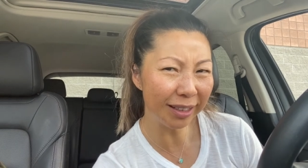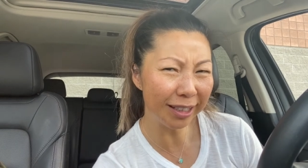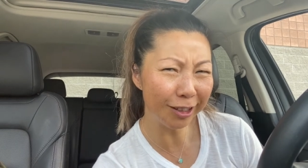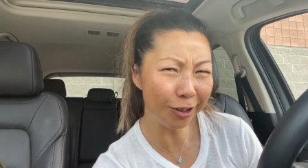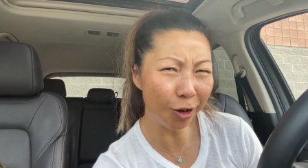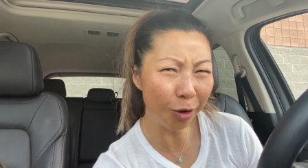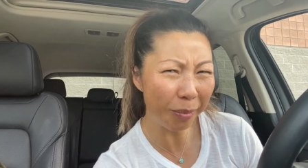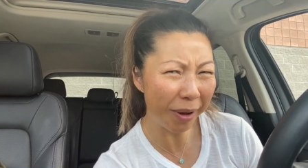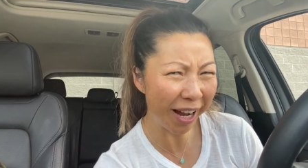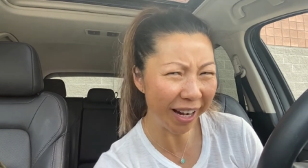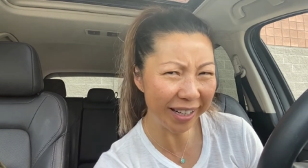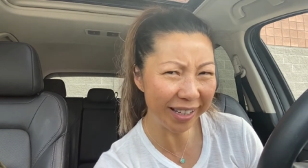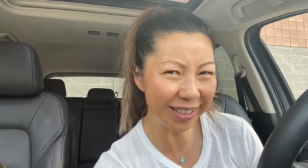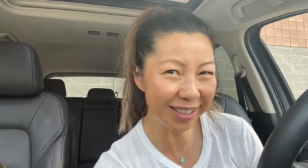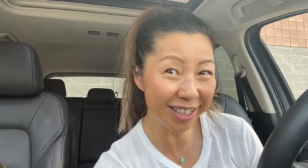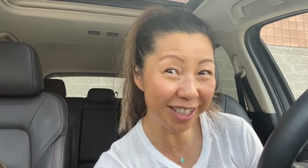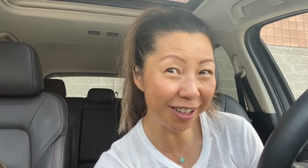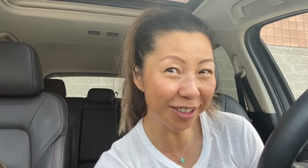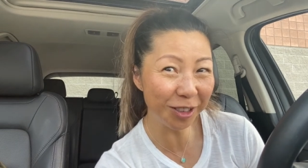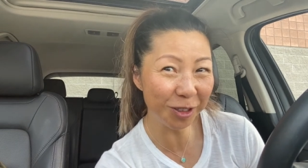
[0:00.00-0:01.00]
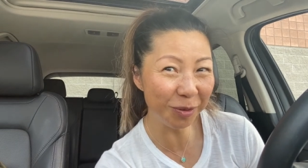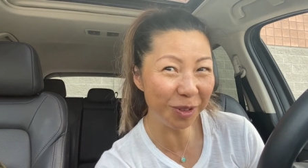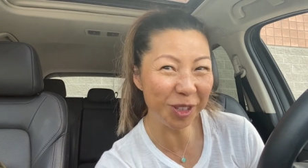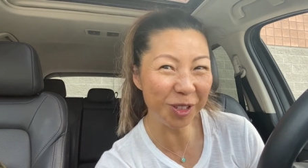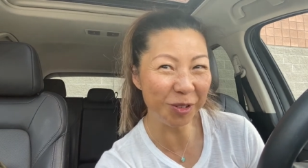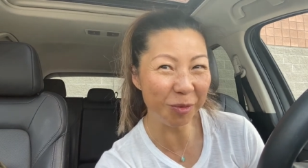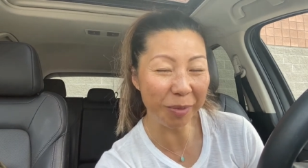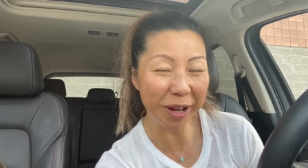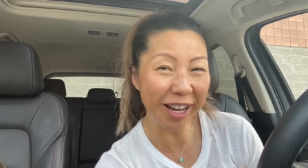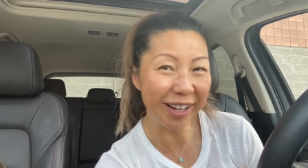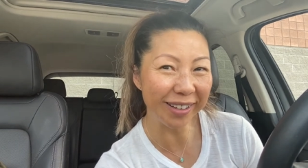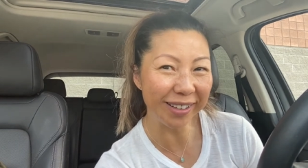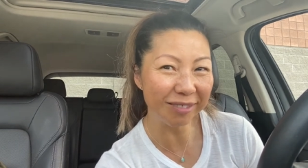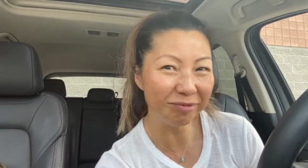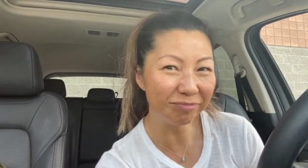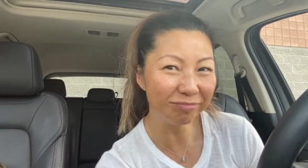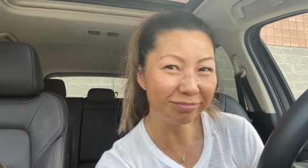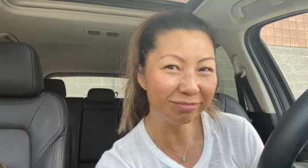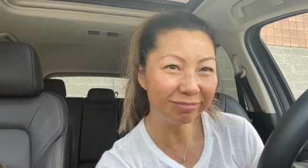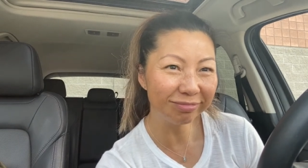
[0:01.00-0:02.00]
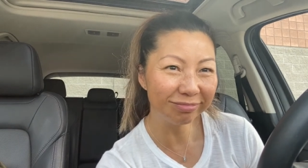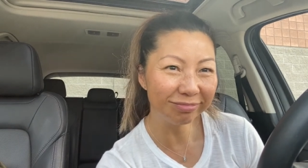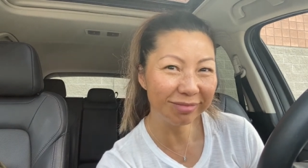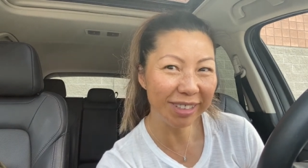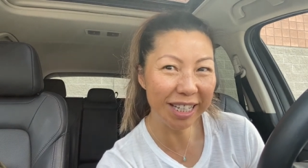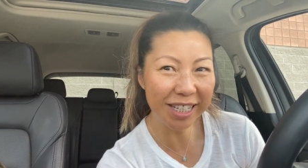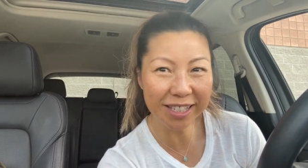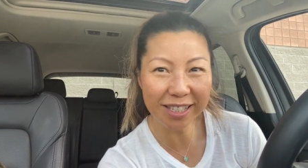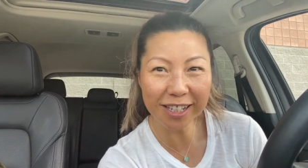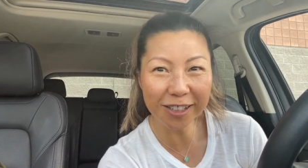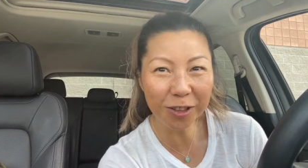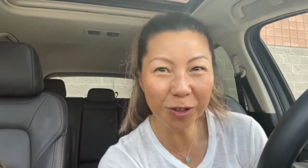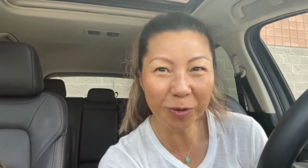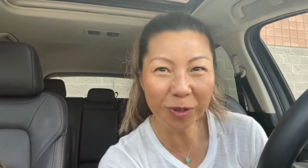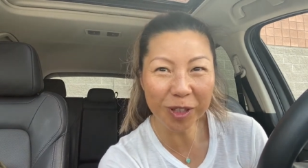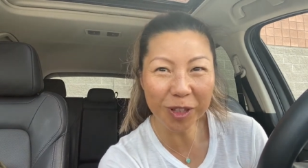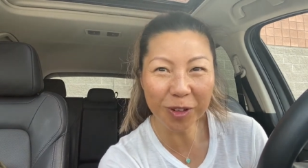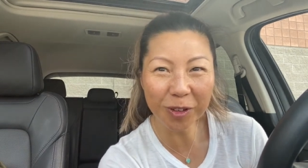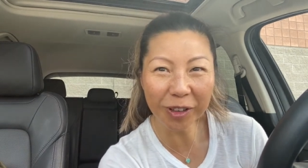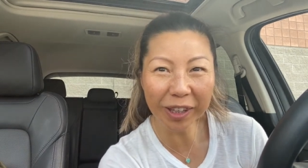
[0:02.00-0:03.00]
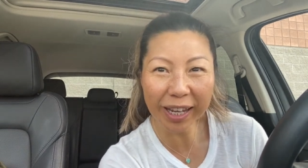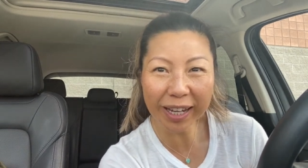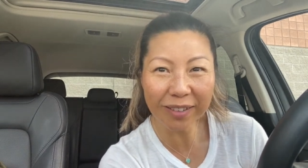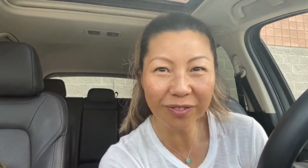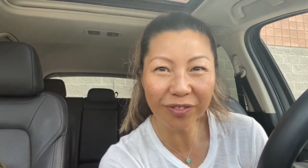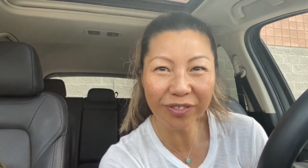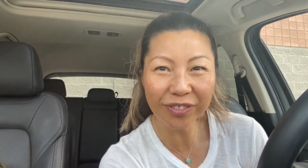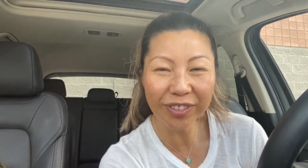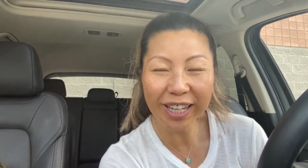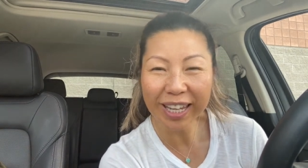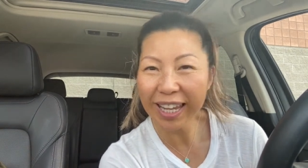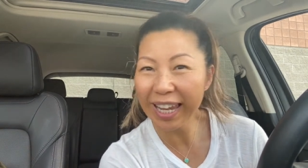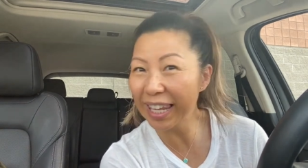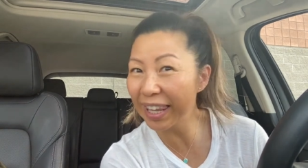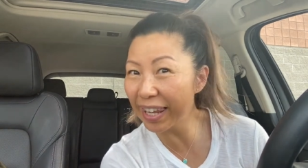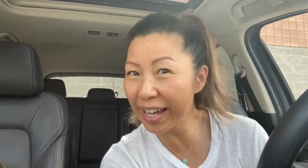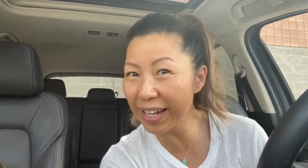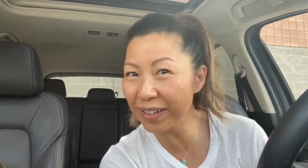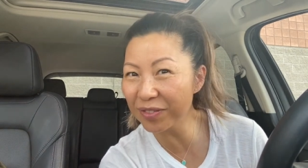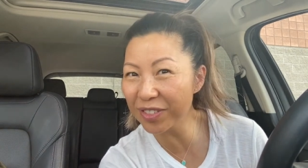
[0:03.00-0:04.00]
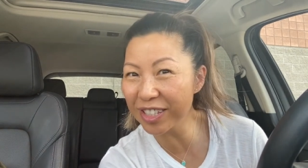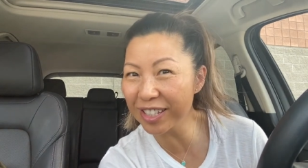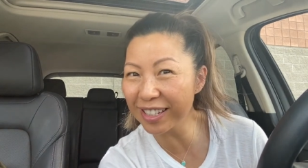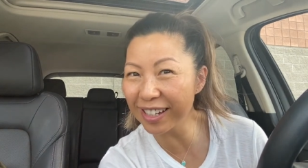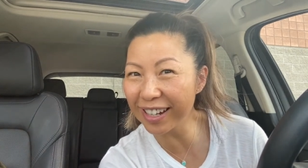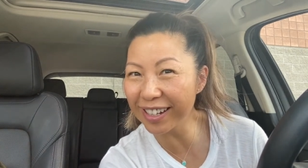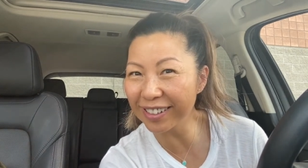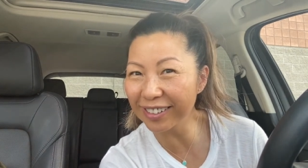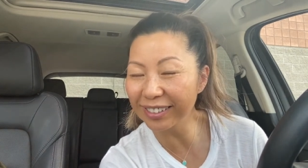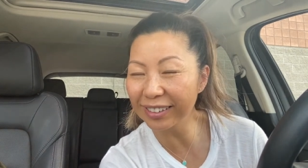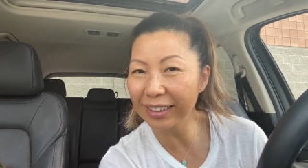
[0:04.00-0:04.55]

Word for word: Your body, start with your body and start with your life and lifestyle.